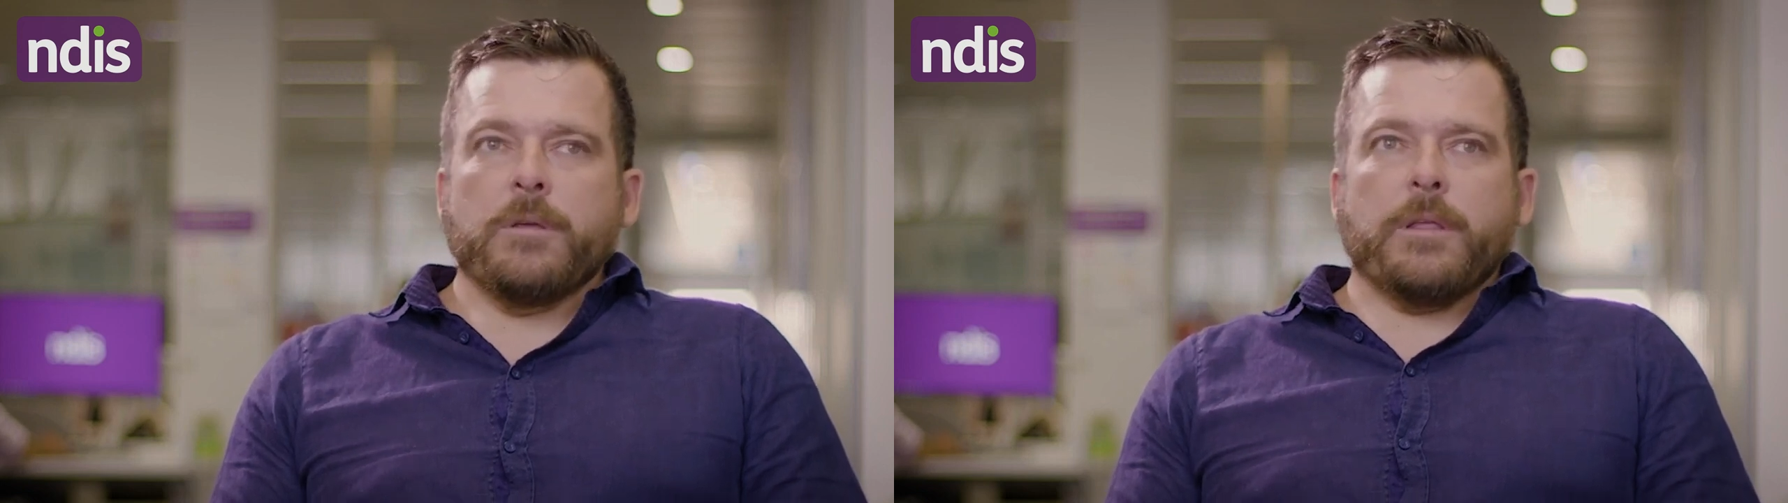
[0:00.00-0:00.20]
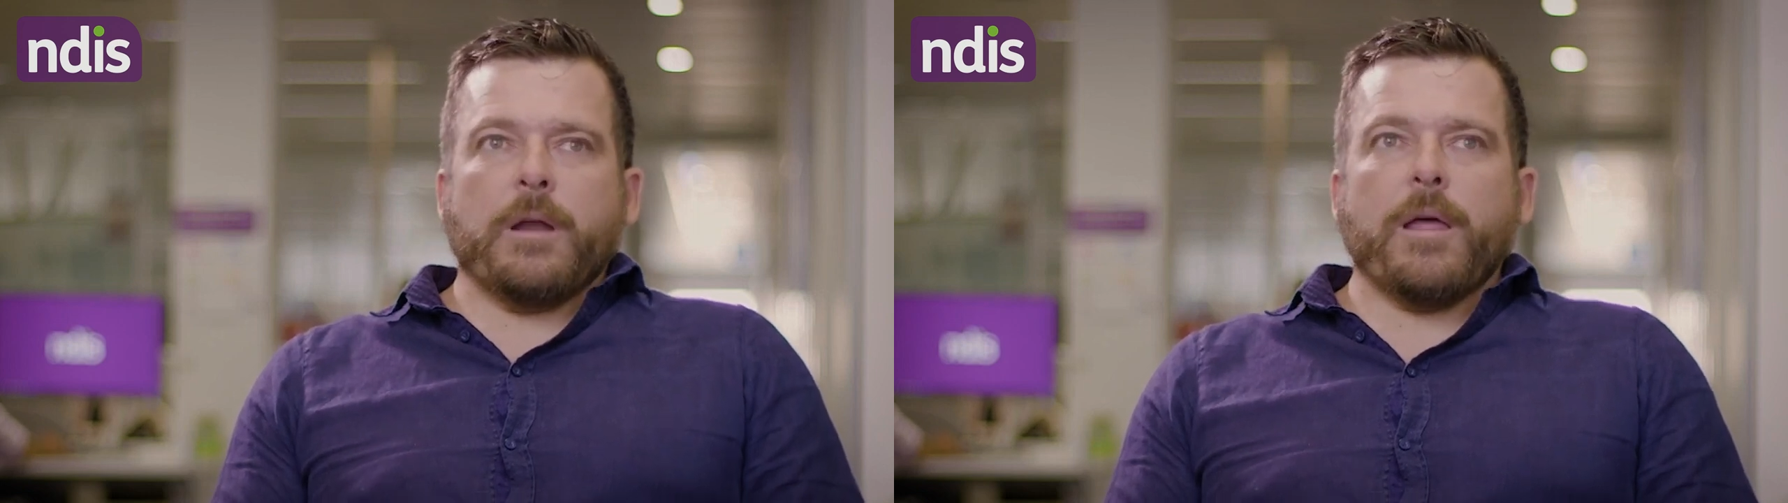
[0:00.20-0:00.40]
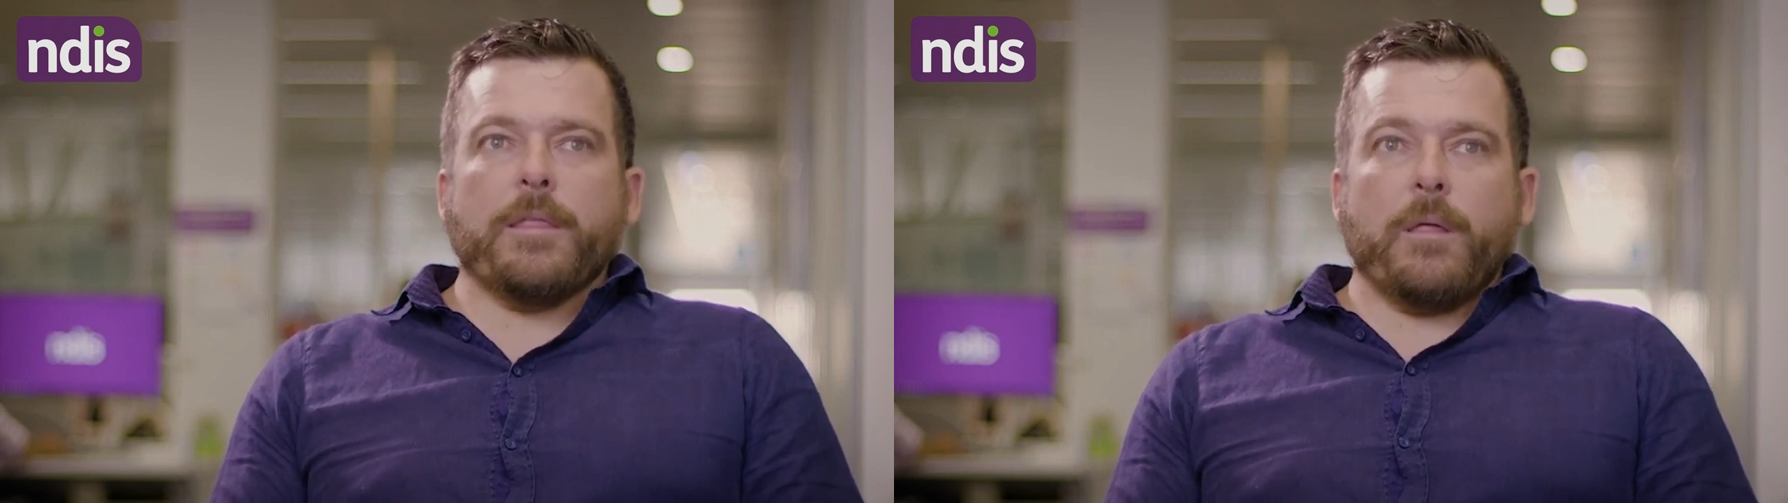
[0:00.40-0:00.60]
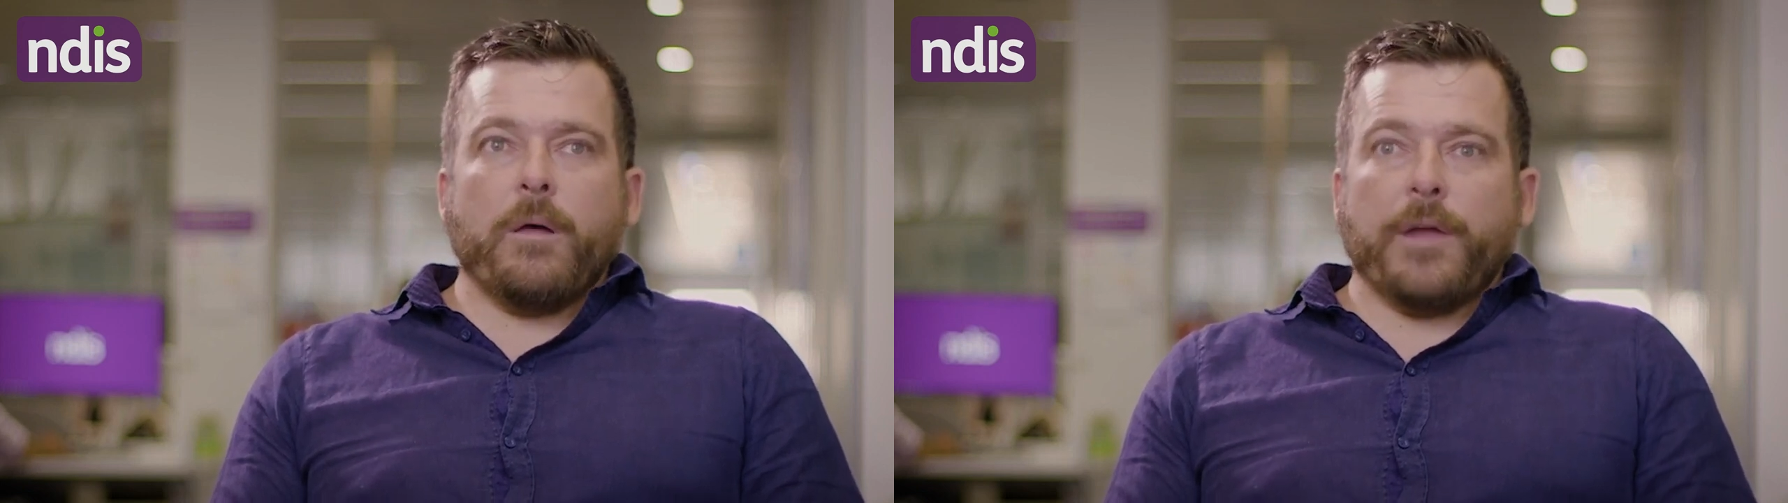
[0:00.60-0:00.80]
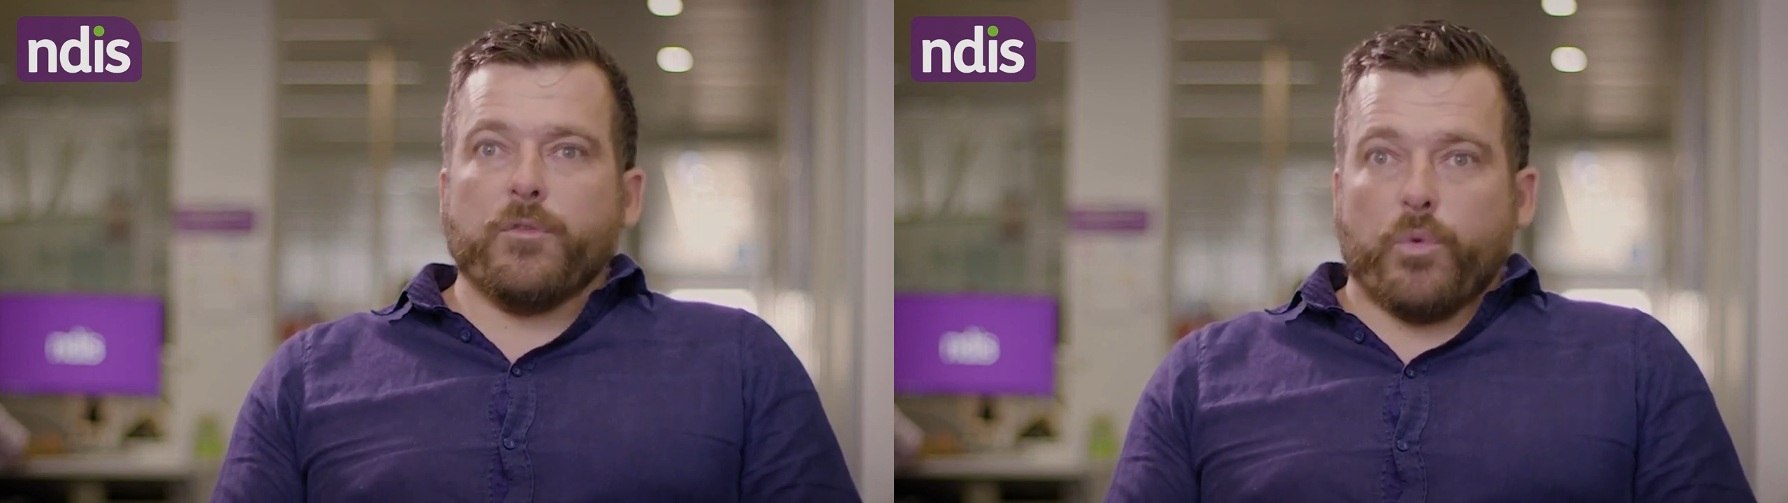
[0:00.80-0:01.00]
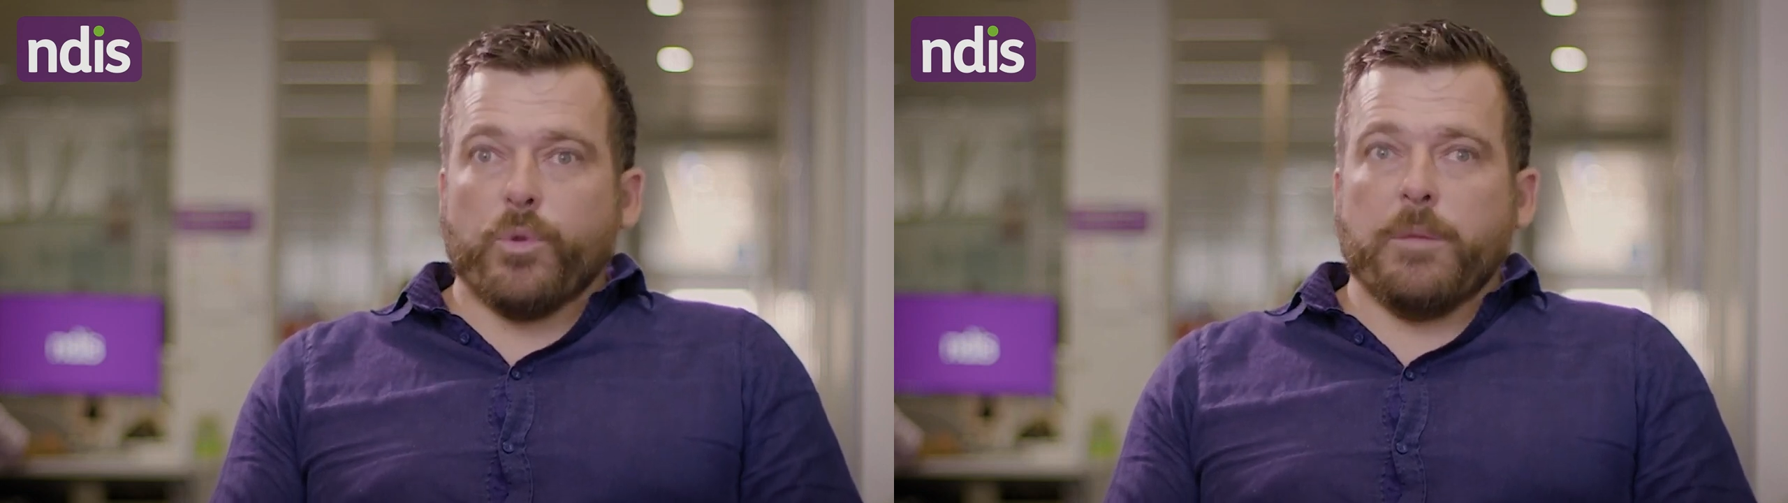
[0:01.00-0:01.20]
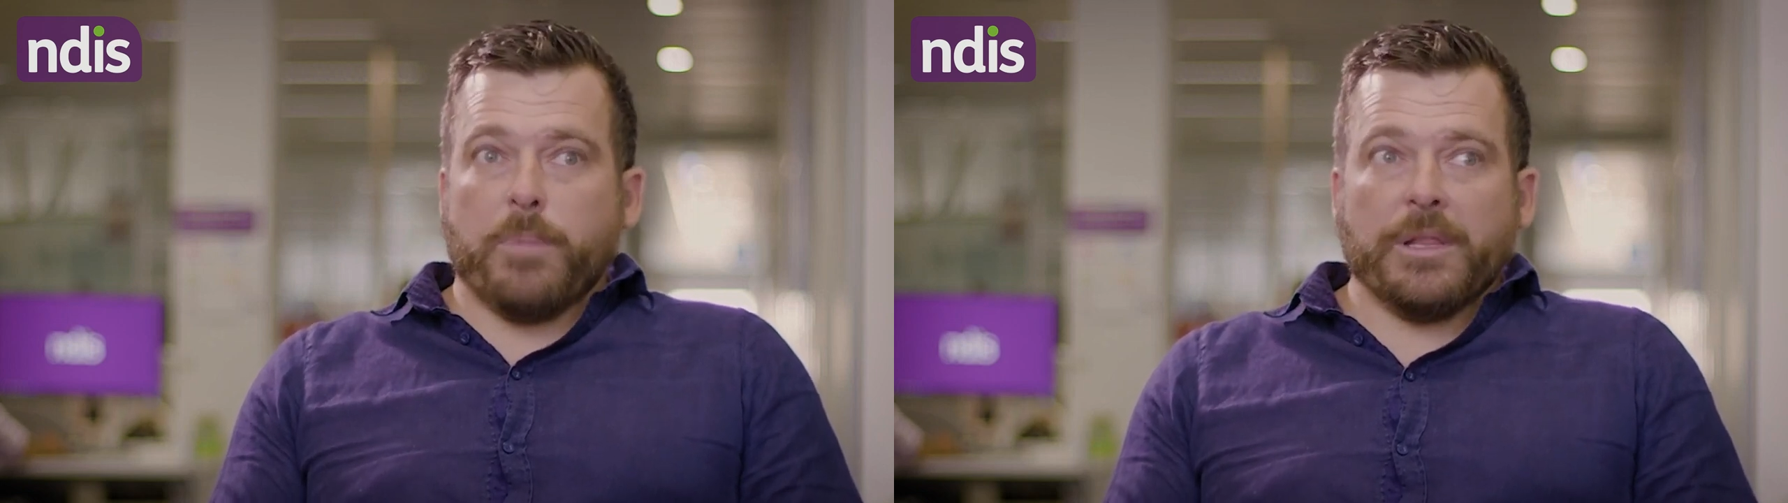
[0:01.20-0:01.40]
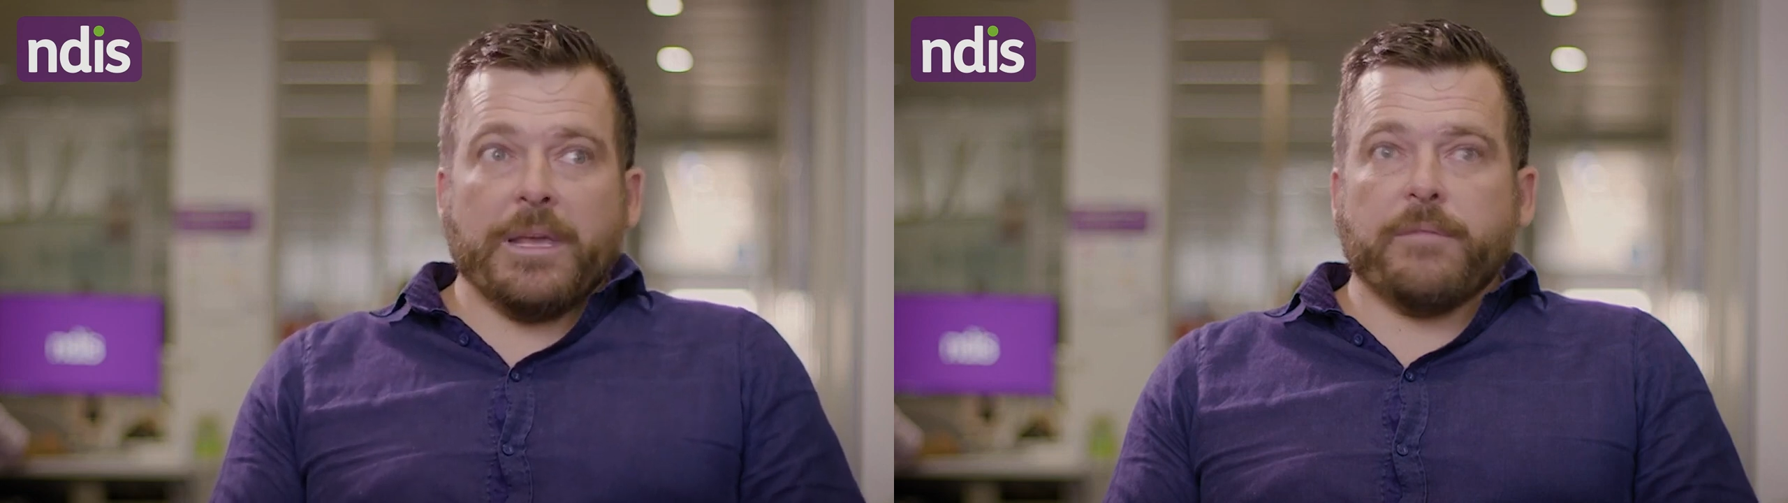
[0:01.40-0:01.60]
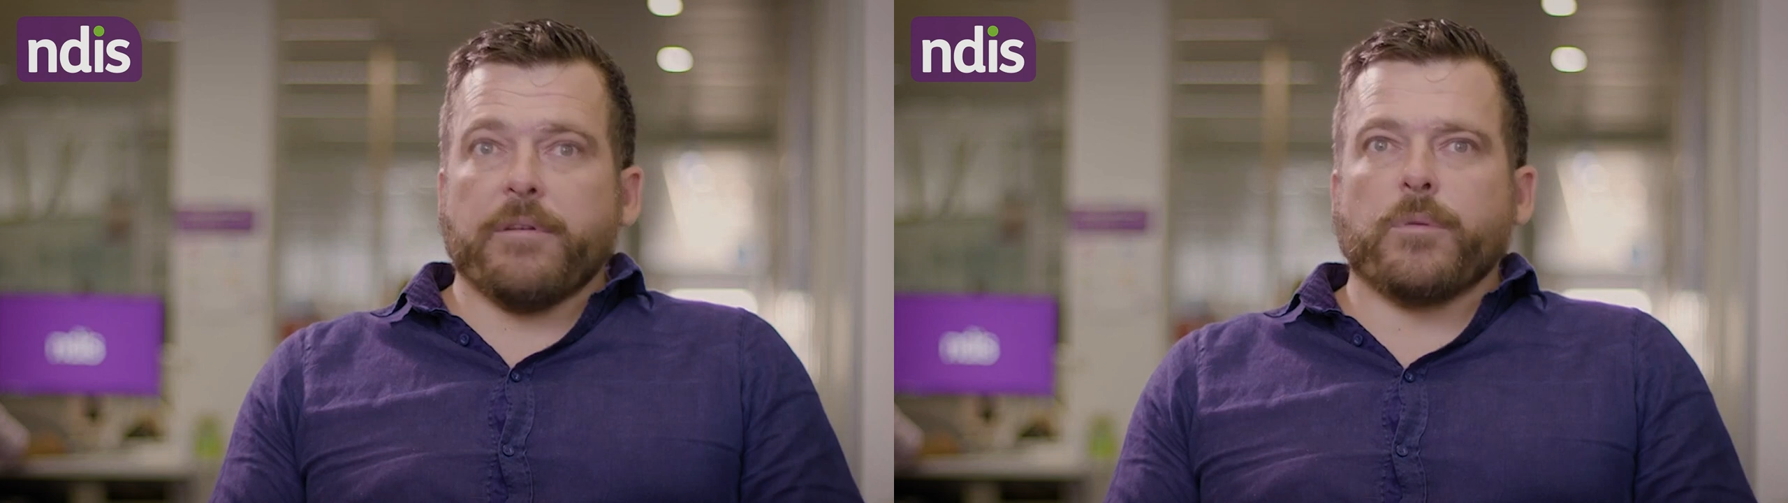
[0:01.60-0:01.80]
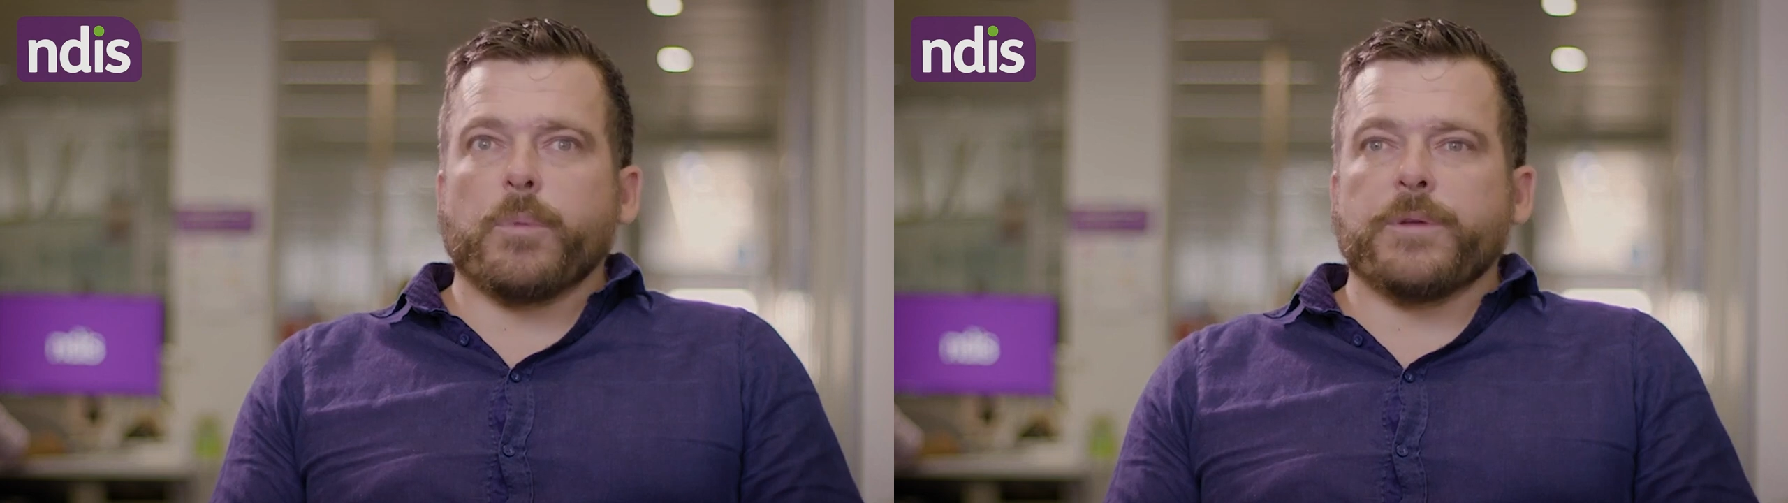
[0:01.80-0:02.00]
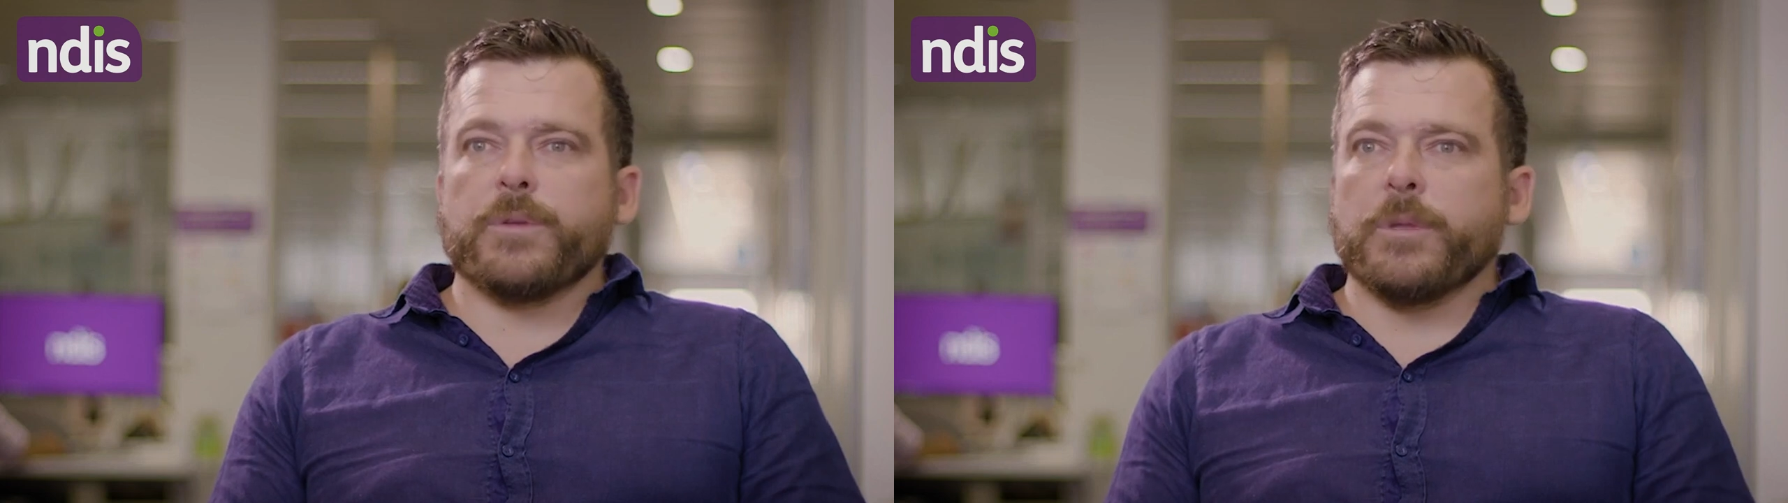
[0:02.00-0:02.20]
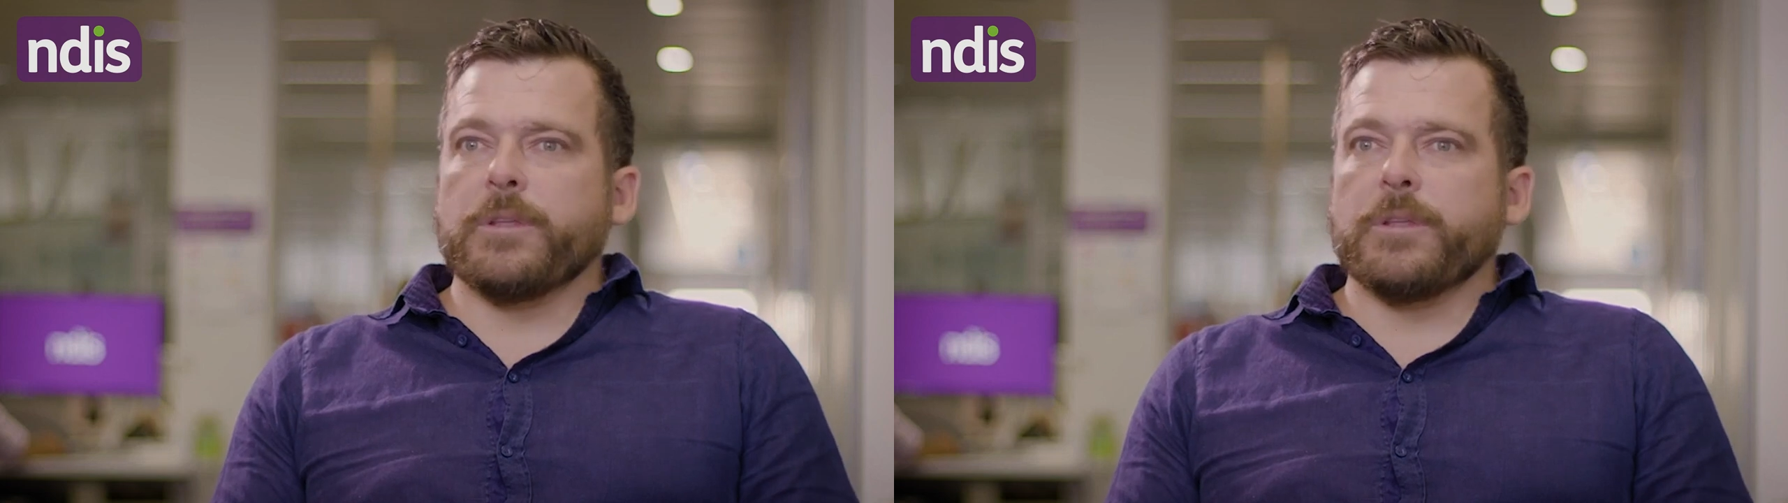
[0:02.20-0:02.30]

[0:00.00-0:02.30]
that I truly believe every person